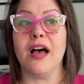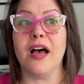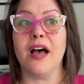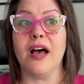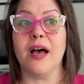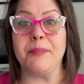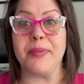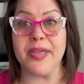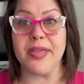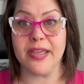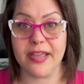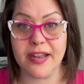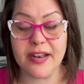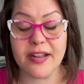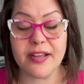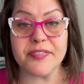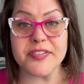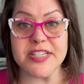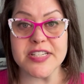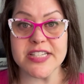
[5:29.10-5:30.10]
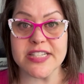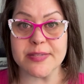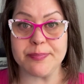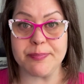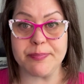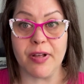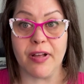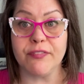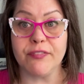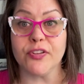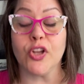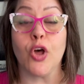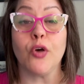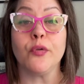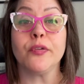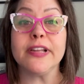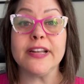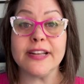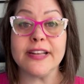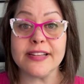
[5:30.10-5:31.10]
a pit of
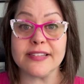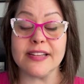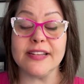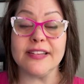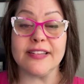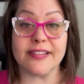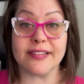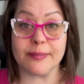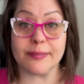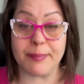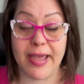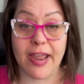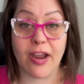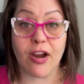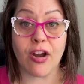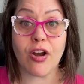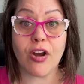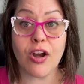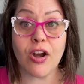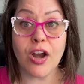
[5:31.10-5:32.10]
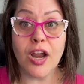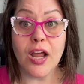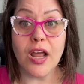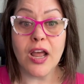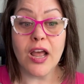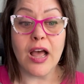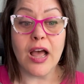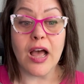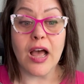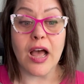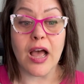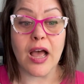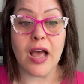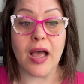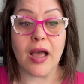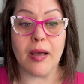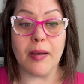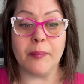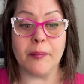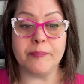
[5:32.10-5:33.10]
loneliness and despair?
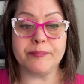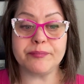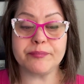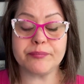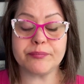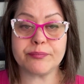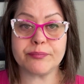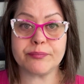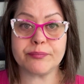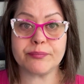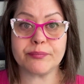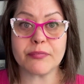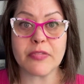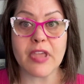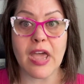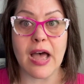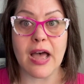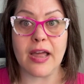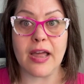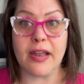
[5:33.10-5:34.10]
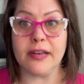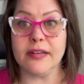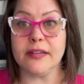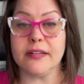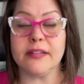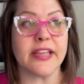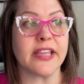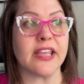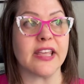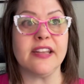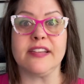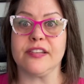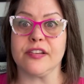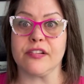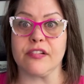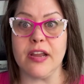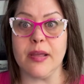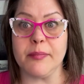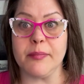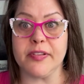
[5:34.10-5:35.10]
On like
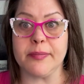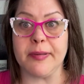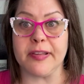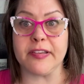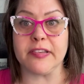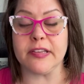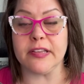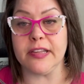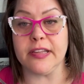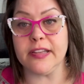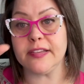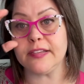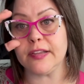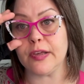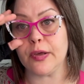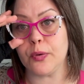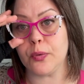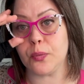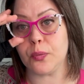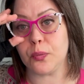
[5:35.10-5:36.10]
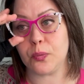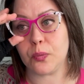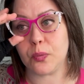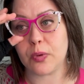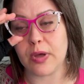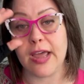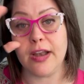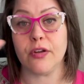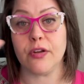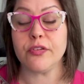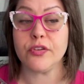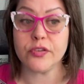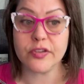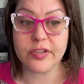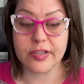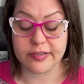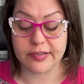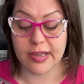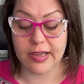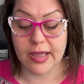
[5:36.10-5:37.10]
Instagram especially. So I don't do
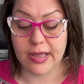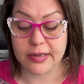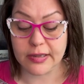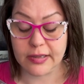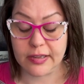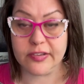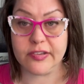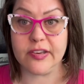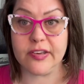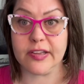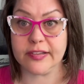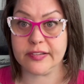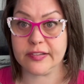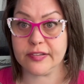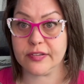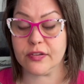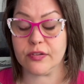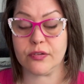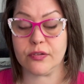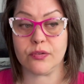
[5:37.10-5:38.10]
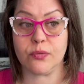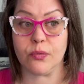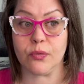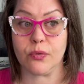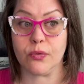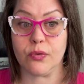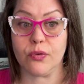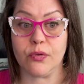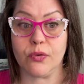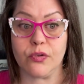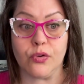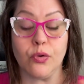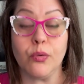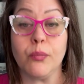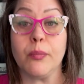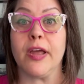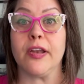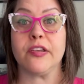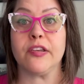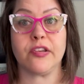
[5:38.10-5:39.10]
TikTok. It's just too
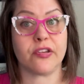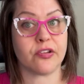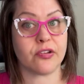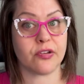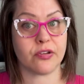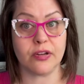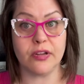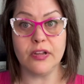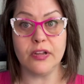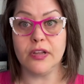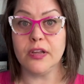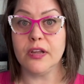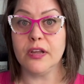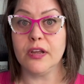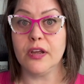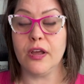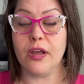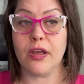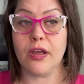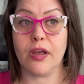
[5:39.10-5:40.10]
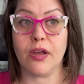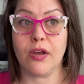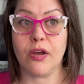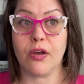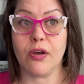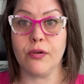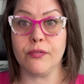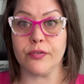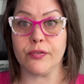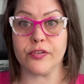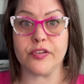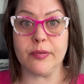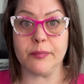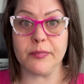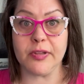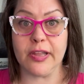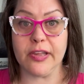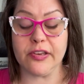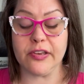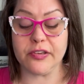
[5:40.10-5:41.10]
much
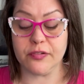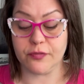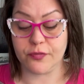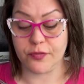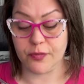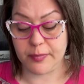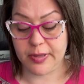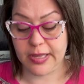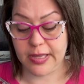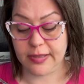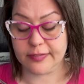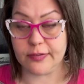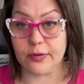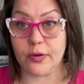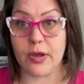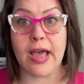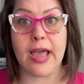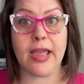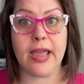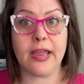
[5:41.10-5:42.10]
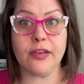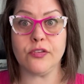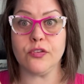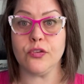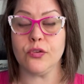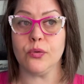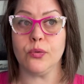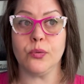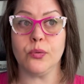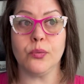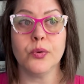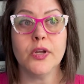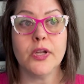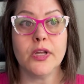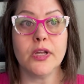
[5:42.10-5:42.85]
overstimulation for me. So I do